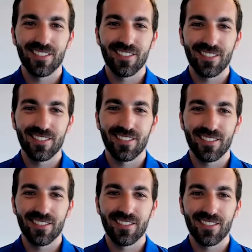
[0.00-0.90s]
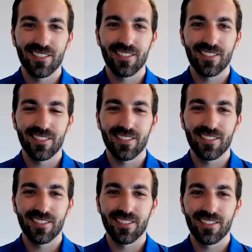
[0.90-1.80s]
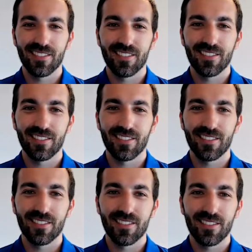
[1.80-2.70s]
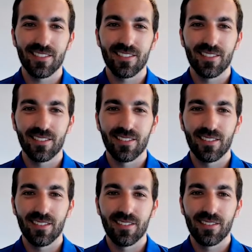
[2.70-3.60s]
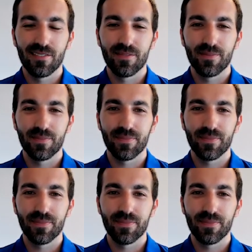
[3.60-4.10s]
(not speaking)